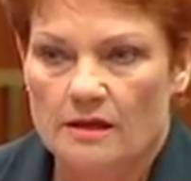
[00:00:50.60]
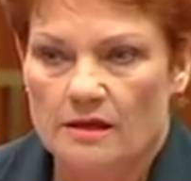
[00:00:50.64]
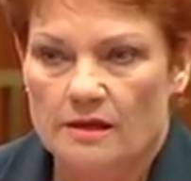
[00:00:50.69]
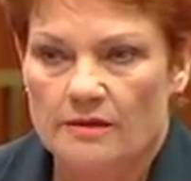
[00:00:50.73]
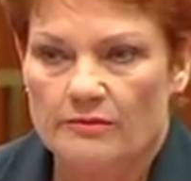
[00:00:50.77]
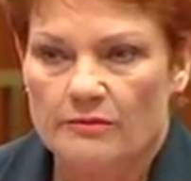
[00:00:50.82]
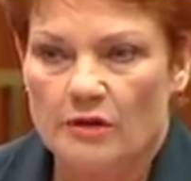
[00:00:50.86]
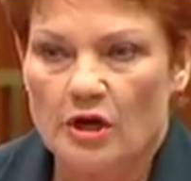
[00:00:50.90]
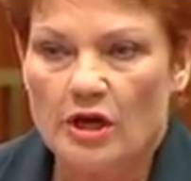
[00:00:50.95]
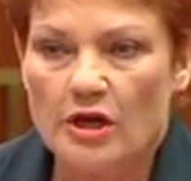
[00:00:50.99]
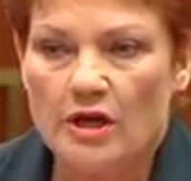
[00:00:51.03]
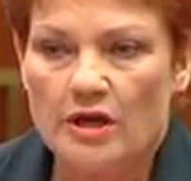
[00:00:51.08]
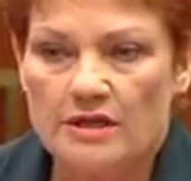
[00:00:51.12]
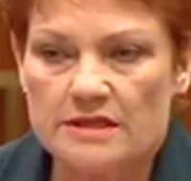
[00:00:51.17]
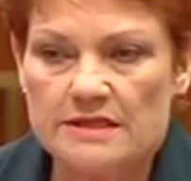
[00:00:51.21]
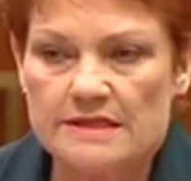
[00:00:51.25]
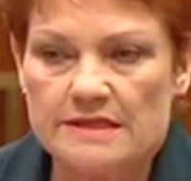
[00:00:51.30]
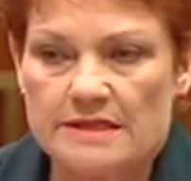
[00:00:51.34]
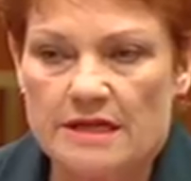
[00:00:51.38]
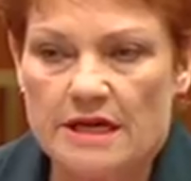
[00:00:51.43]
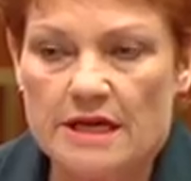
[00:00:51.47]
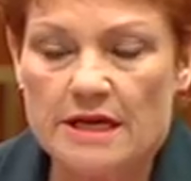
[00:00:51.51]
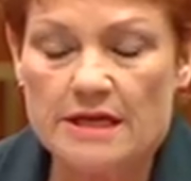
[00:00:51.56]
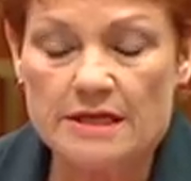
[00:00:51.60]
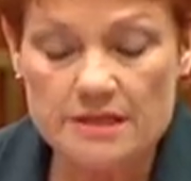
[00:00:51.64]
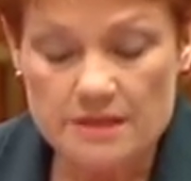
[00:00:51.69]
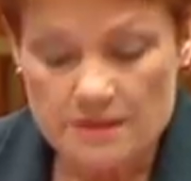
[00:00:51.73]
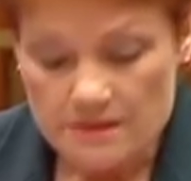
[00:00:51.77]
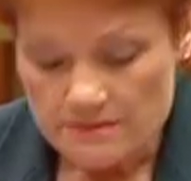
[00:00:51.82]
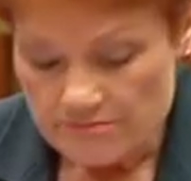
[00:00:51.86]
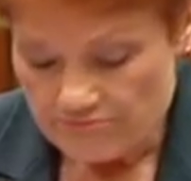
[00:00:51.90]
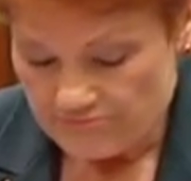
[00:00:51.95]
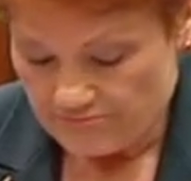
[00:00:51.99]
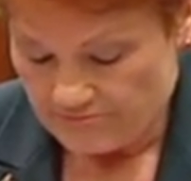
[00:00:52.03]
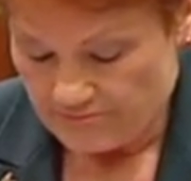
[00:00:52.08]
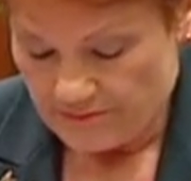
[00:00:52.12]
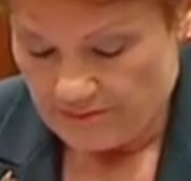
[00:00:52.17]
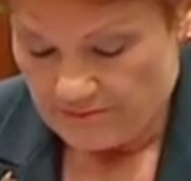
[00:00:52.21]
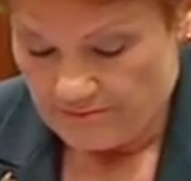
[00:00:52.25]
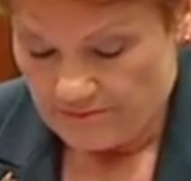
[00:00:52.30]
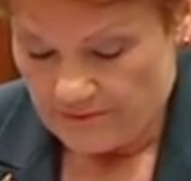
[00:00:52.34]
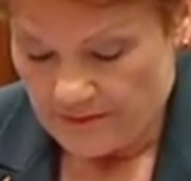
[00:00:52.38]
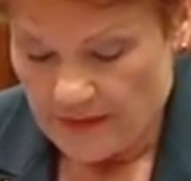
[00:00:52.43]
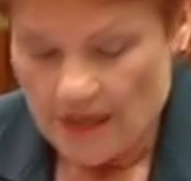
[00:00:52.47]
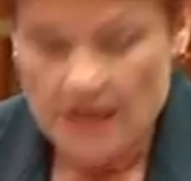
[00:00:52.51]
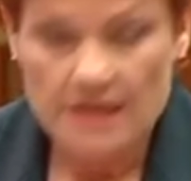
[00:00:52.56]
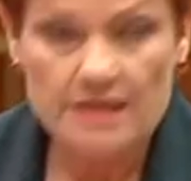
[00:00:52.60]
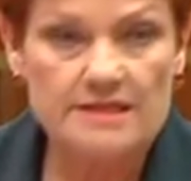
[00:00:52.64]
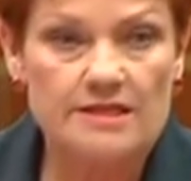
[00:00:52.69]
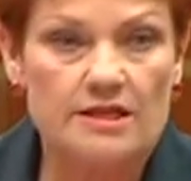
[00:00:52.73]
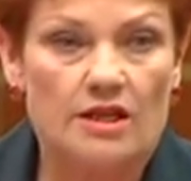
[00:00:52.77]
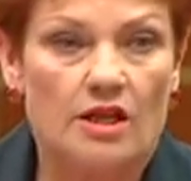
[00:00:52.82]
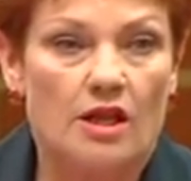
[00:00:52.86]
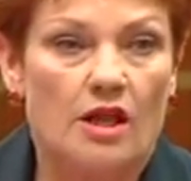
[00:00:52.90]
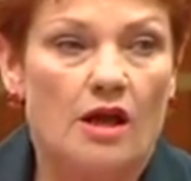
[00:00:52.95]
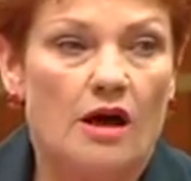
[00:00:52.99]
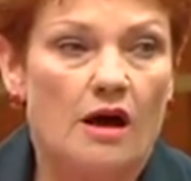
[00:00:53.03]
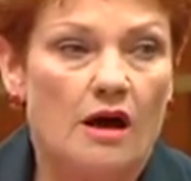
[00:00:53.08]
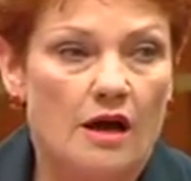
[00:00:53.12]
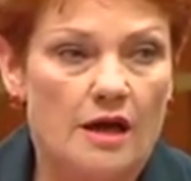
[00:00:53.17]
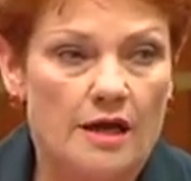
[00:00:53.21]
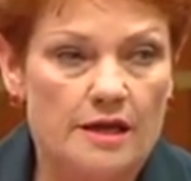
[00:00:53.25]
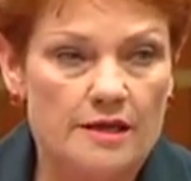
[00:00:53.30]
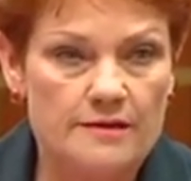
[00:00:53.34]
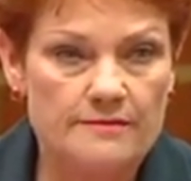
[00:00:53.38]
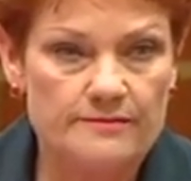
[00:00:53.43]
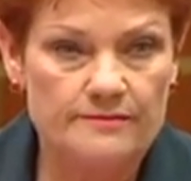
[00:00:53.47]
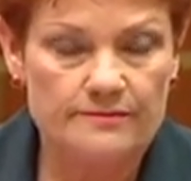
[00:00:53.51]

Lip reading: My understanding, it's a lie.